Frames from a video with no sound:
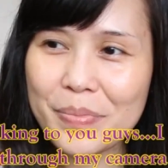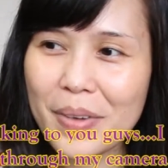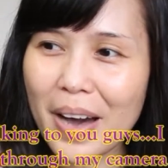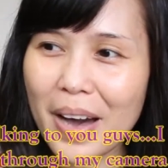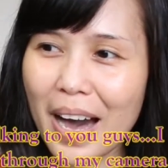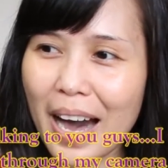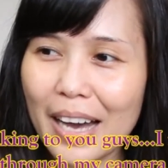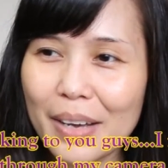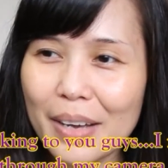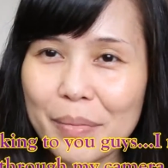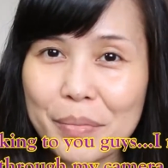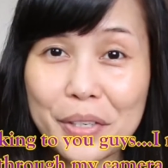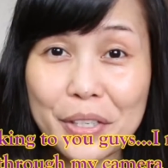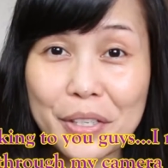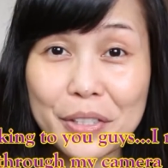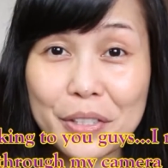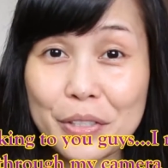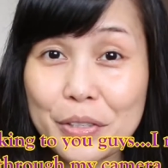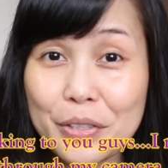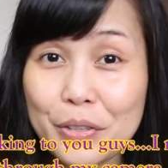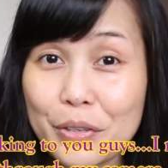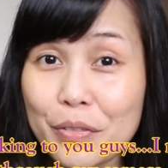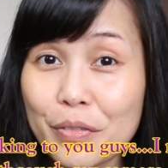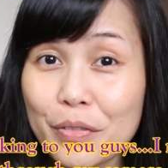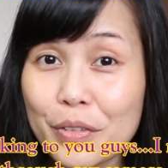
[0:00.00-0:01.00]
I'm kind of
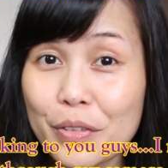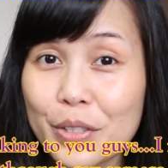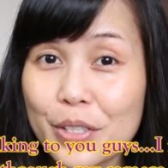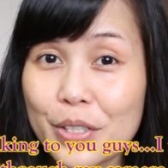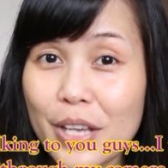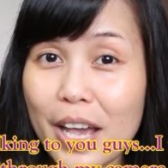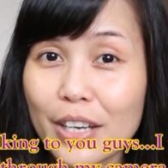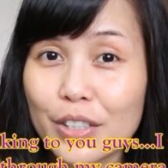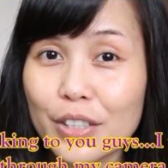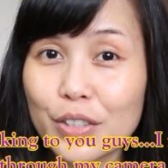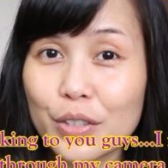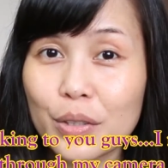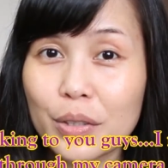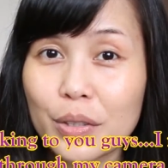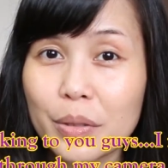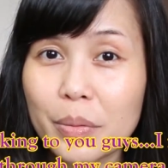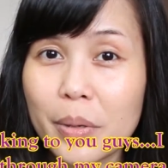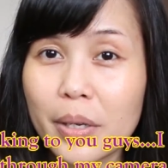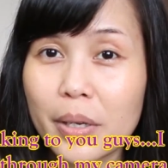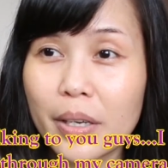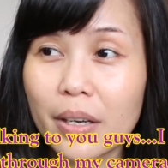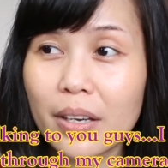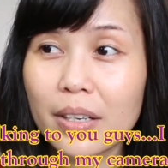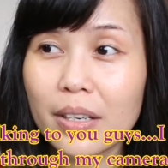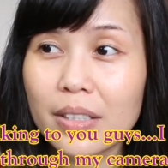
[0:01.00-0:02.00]
nervous actually
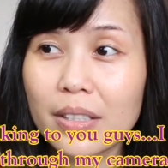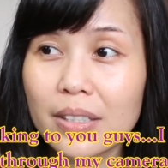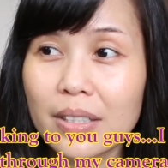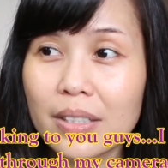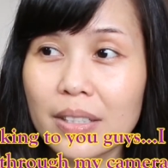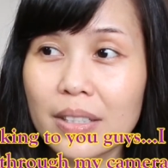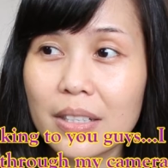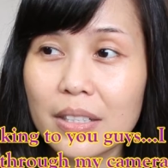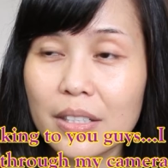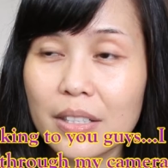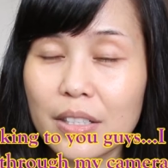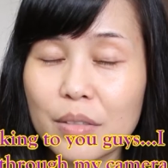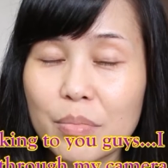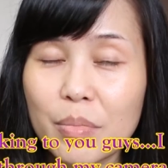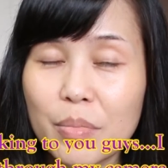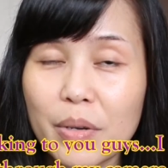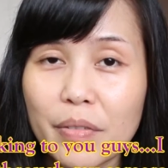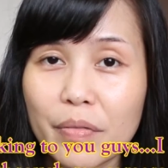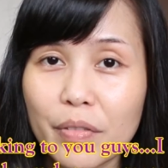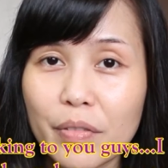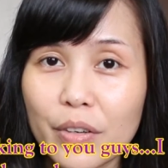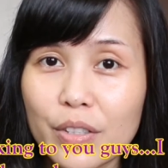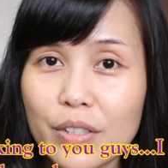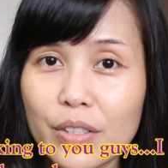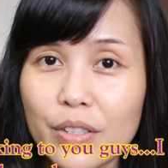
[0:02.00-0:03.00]
because this is my
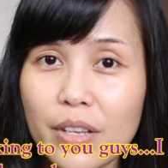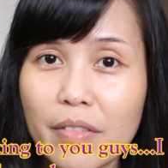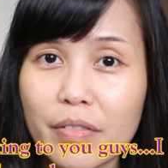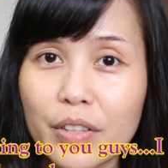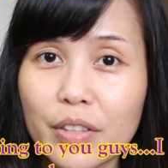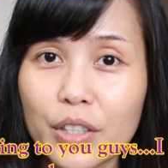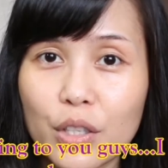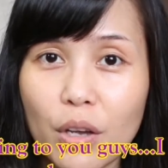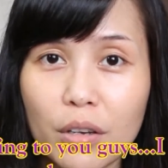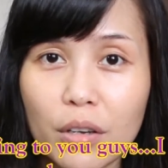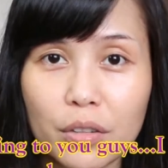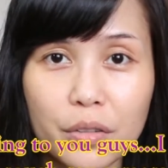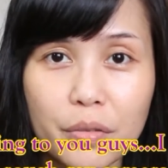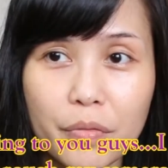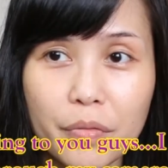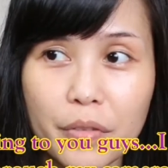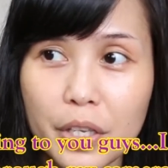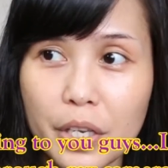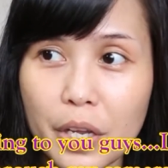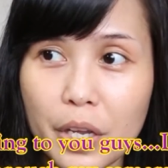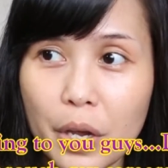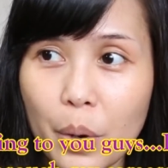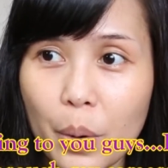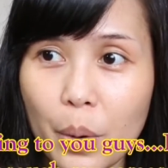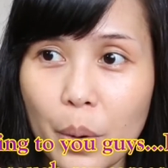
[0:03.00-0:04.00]
first ever talk-through
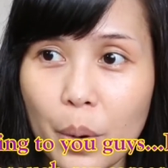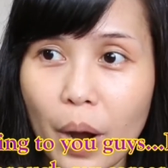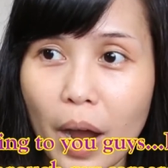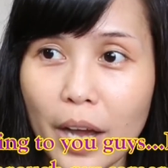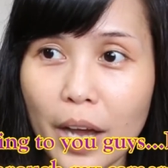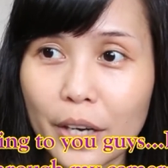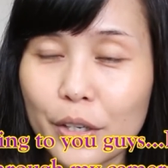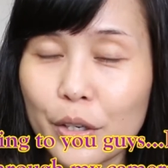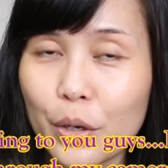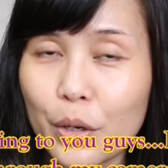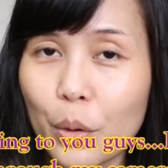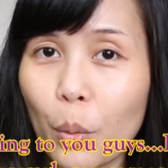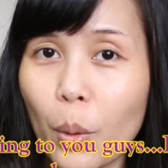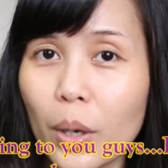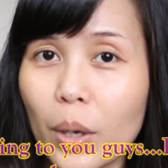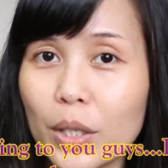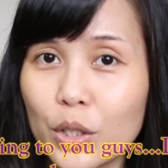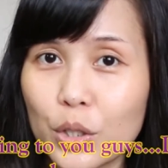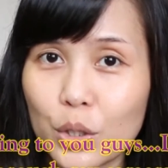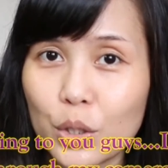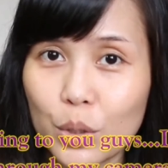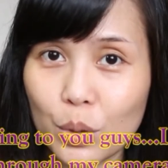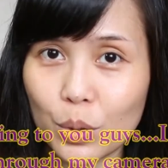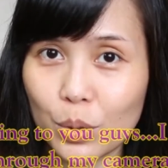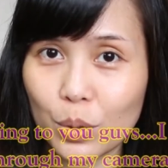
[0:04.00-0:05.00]
video. I don't know what
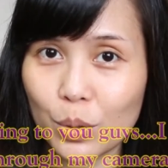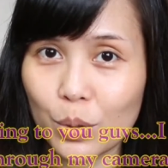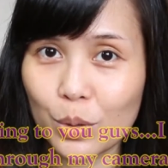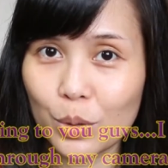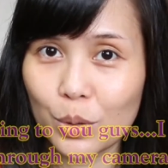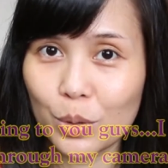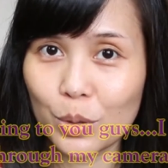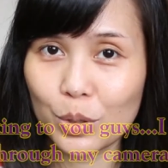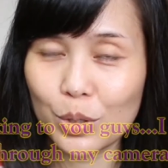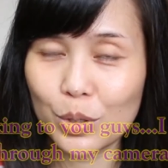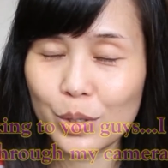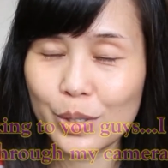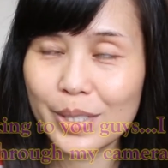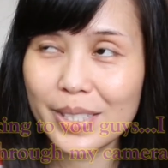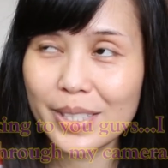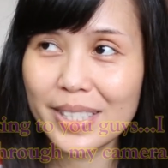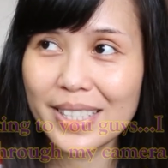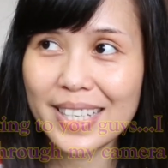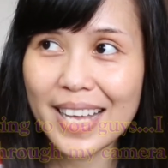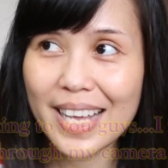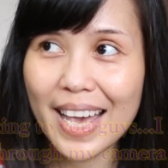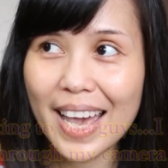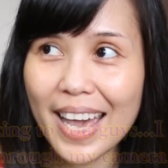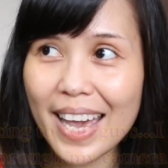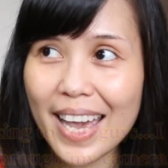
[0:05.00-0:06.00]
to
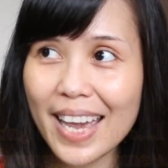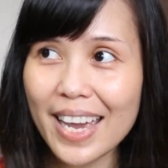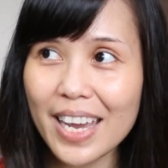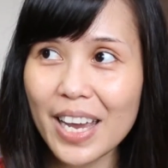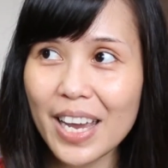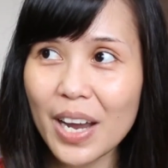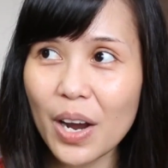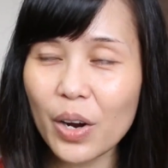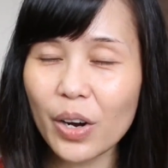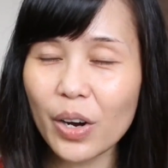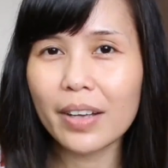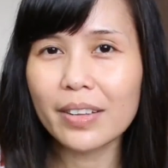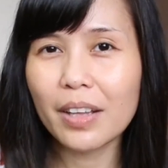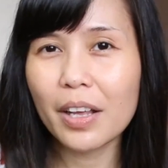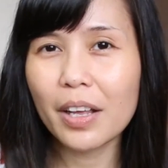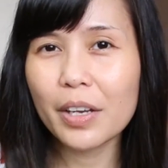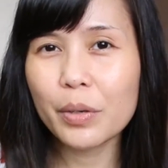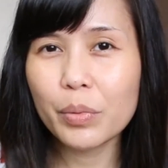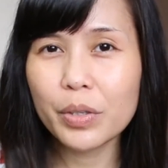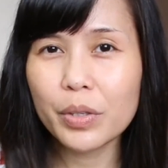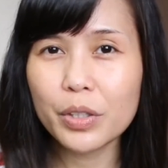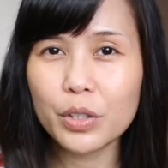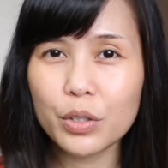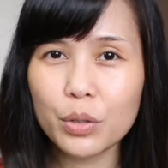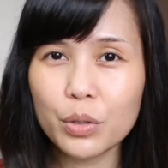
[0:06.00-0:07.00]
say, or
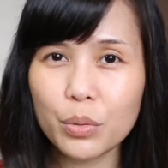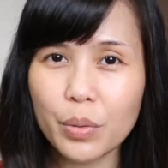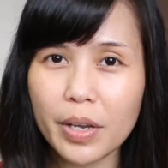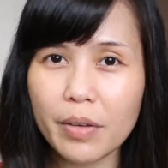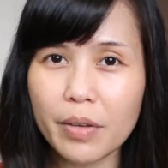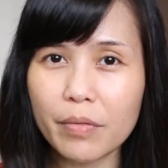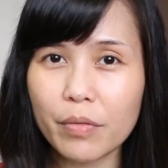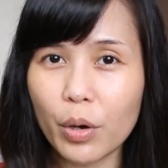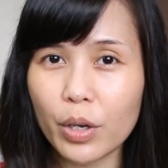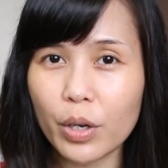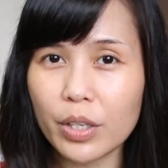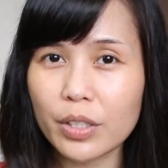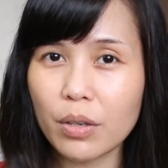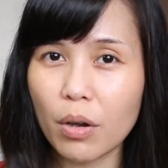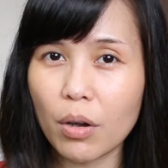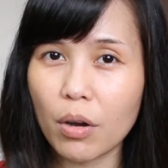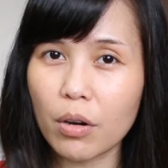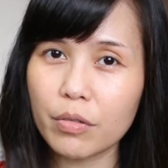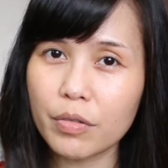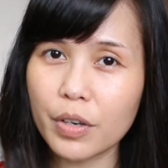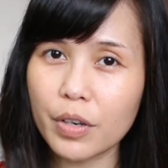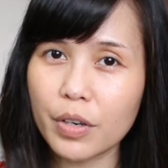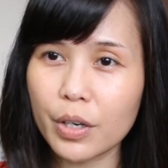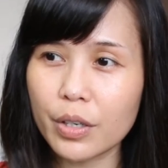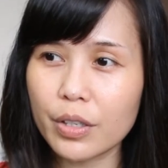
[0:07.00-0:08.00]
unlike with doing
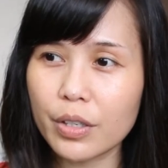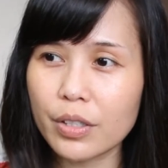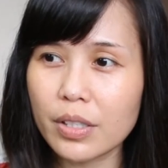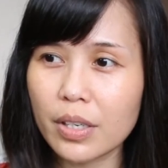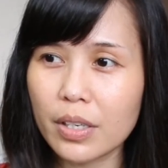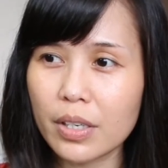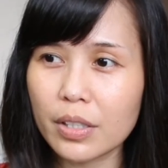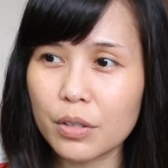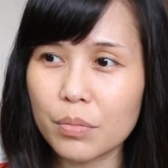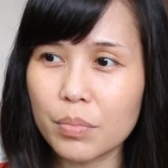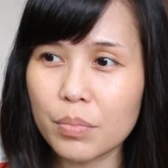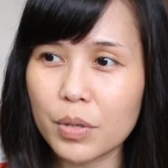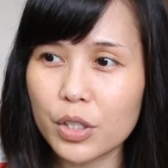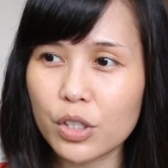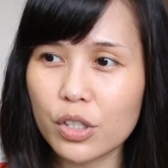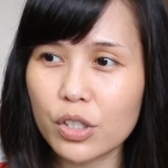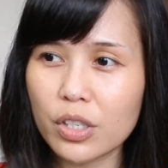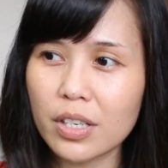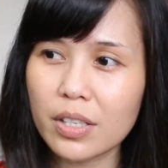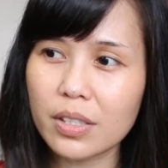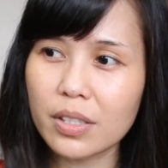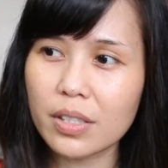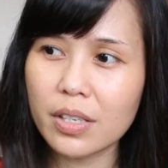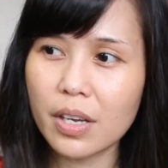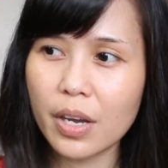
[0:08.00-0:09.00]
voiceovers, it's much
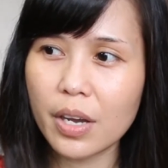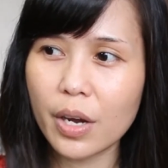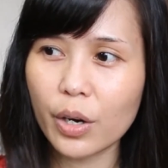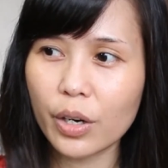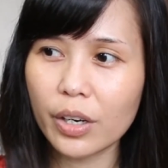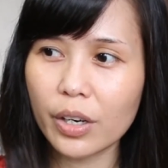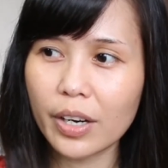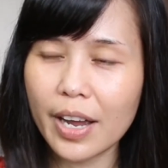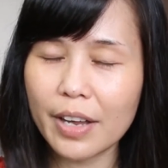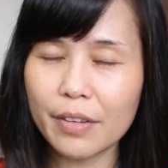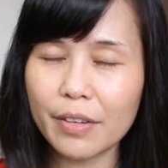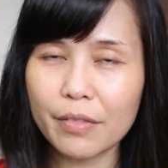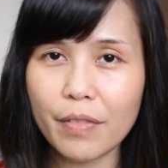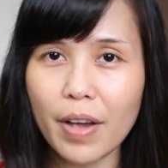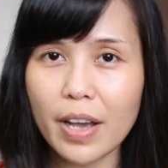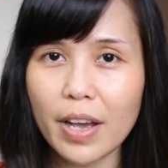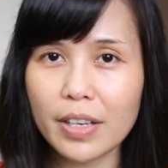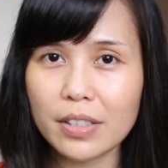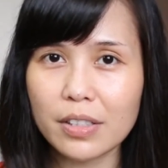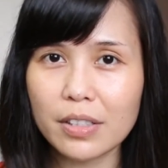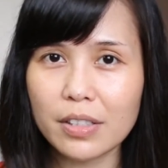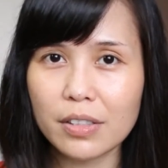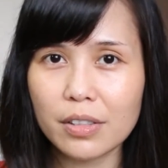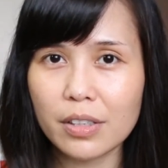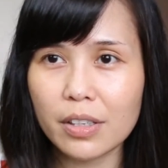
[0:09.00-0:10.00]
easier and
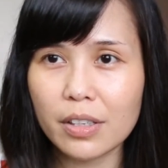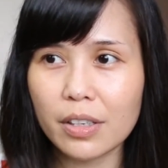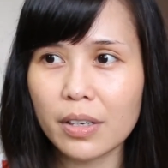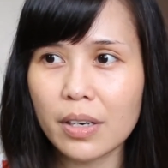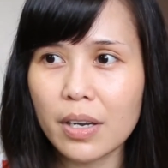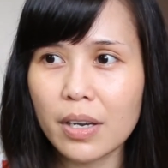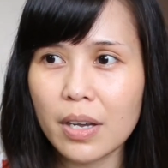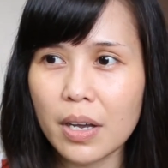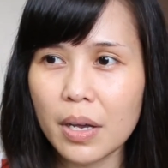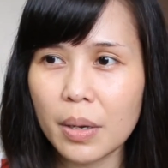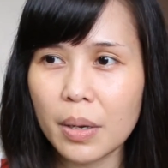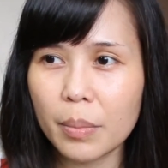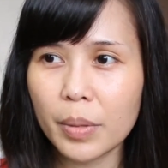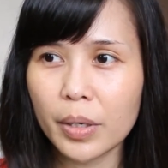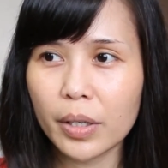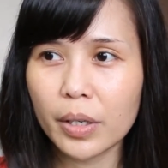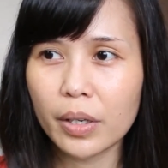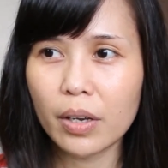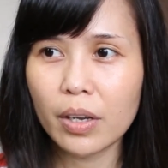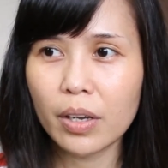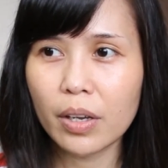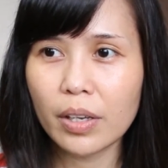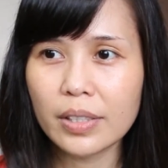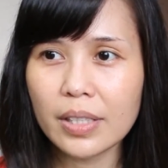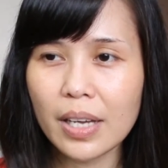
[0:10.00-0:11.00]
faster
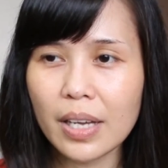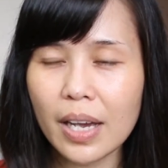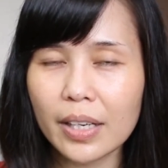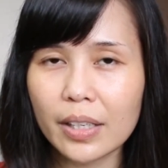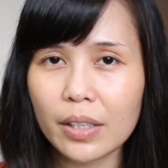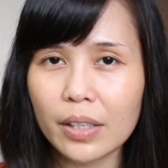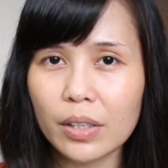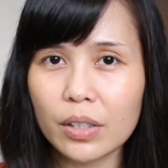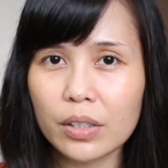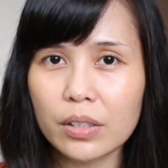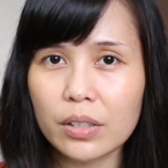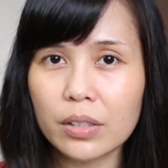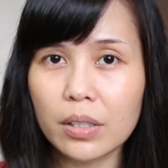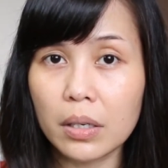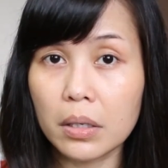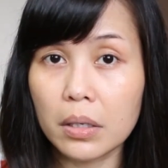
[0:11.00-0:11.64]
because I could,